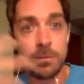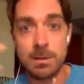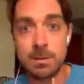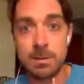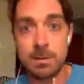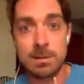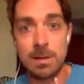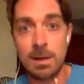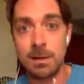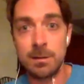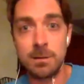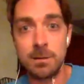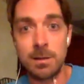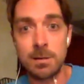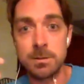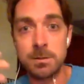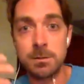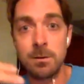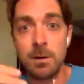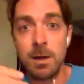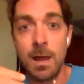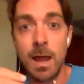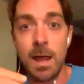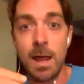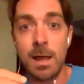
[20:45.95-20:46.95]
this
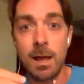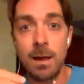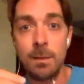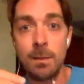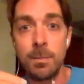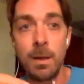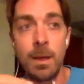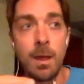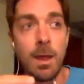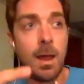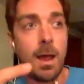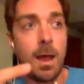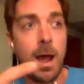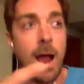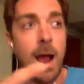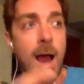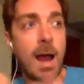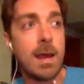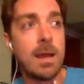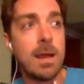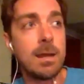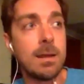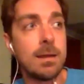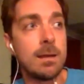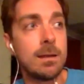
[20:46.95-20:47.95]
psychological hangup,
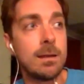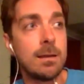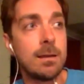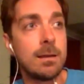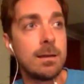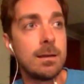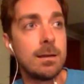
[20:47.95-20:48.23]
I'm